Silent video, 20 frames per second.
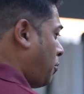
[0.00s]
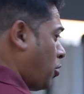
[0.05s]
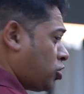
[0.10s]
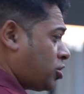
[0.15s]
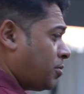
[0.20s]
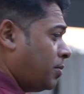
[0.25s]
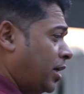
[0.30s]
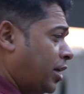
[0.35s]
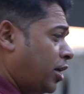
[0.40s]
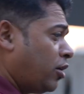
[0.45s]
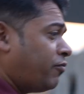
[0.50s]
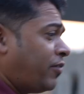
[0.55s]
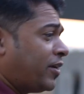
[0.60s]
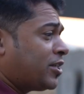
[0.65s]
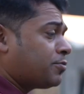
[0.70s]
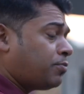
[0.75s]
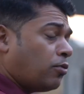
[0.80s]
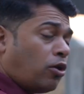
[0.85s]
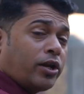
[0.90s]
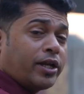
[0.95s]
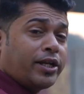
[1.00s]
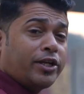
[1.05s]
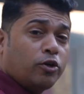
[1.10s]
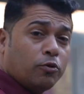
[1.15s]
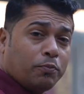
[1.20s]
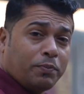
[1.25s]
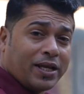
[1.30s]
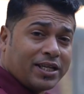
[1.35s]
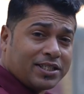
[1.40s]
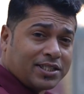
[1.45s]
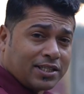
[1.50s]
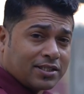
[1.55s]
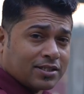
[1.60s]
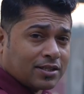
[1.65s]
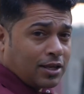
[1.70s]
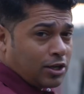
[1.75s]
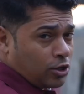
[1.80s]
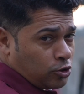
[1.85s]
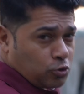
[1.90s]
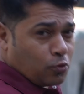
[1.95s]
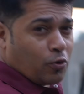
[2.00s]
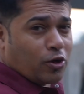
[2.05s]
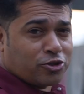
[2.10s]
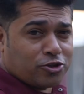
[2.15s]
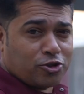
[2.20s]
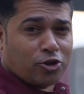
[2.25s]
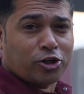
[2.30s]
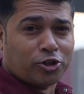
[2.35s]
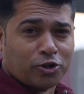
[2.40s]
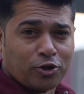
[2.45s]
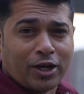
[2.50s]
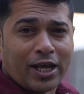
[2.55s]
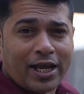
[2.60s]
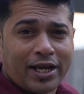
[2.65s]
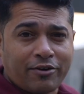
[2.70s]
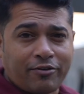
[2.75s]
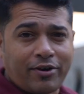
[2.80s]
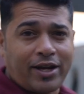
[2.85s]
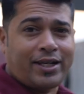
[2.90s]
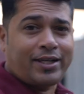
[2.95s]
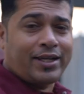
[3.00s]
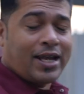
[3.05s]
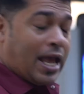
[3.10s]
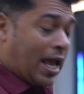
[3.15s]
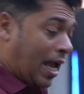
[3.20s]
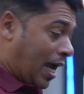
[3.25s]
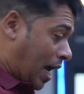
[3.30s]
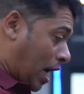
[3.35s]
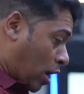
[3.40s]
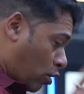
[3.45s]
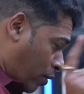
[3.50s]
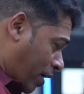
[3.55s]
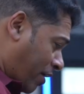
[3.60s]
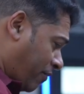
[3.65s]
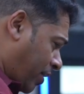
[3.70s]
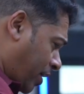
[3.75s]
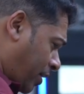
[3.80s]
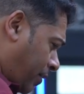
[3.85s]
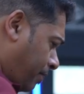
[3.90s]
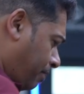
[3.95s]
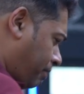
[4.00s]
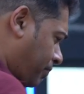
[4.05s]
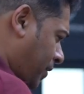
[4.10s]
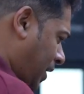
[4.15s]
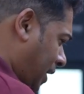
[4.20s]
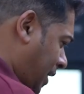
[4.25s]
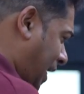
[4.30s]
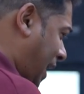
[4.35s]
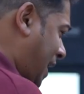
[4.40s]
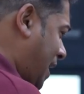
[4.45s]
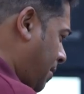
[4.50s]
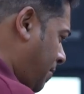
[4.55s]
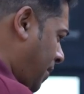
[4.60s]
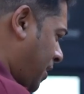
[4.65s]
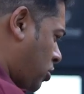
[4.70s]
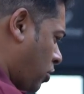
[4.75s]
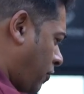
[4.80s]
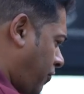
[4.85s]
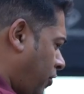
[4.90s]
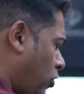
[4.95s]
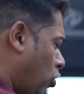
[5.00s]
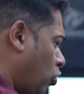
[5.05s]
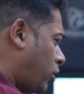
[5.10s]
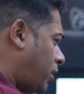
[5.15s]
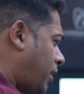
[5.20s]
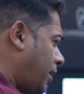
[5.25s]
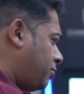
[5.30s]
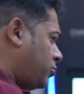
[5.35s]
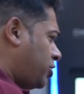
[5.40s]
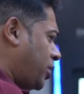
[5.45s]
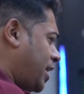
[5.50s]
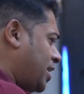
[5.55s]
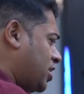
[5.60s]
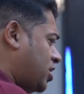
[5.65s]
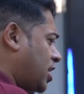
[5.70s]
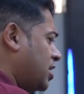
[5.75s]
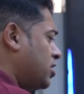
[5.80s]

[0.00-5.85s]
possibility of exploring new places. So what's not to like, right? However, the dynamics of a road trip change